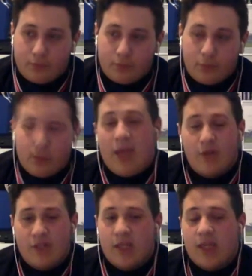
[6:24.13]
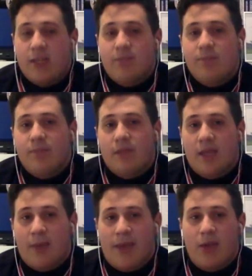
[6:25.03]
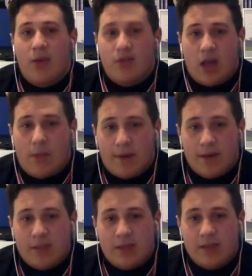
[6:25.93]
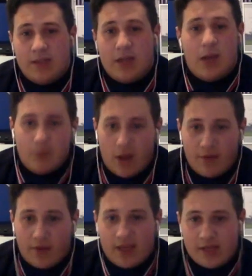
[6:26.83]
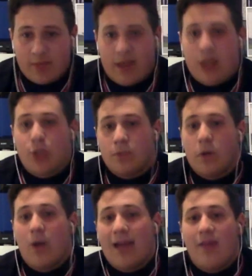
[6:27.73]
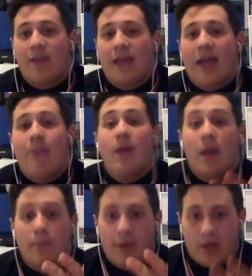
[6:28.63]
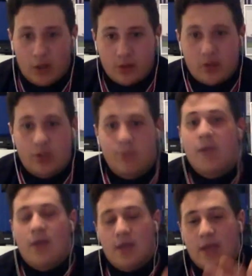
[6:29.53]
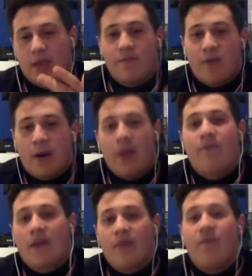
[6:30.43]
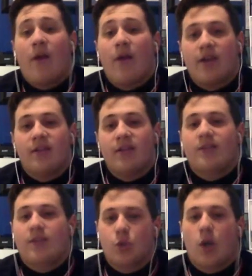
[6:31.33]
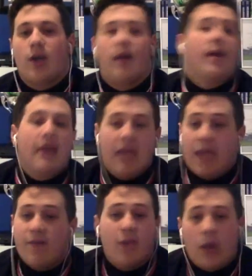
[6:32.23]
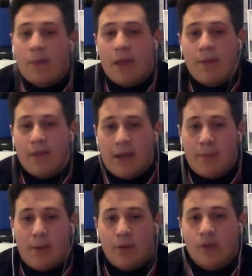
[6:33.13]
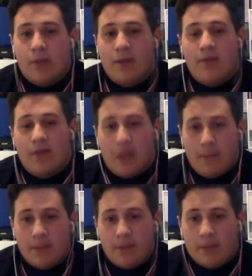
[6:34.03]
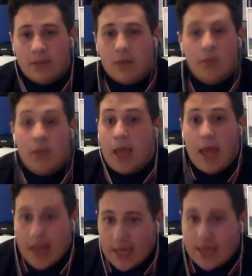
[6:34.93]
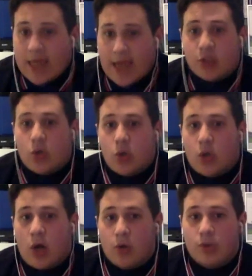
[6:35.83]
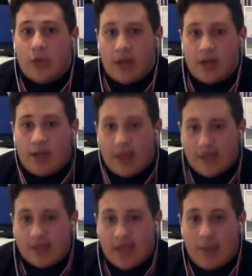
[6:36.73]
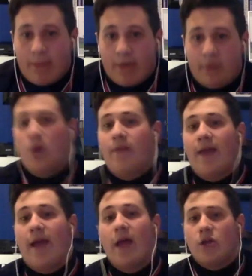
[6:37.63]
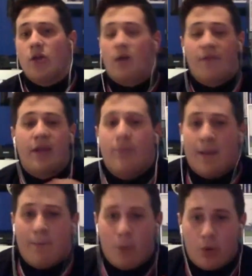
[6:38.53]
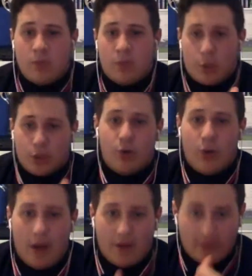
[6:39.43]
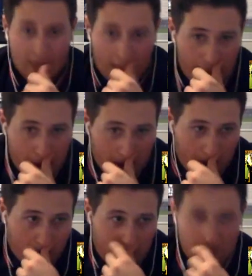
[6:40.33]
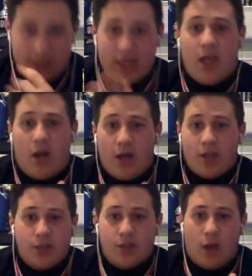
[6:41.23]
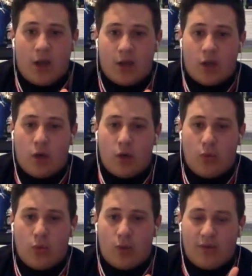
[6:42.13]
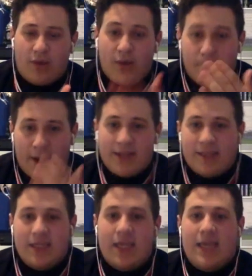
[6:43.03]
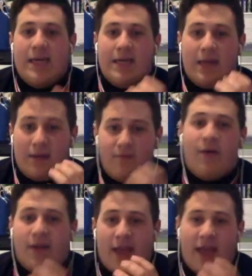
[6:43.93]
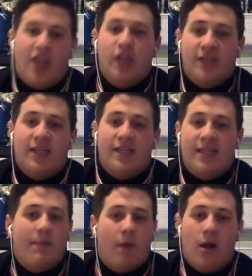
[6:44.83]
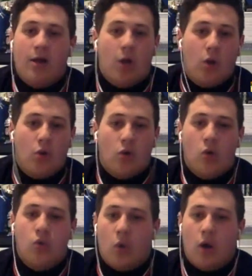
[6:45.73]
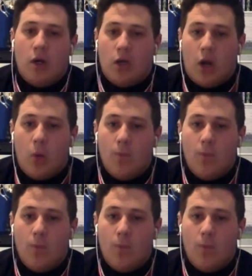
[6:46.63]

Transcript: every season he may not turn up against the biggest of clubs, but I think he's a man you should mark out of the game because he is a very, very, very consistent striker. Even though he may be a lamppost and a bit of a lumber sometimes, he can score goals and he is capable of doing that. So I think it'd be important to mark Giroud out of the game. Personally, I'd go with a very pacey and a very energetic team. I'd go Courtois and goal,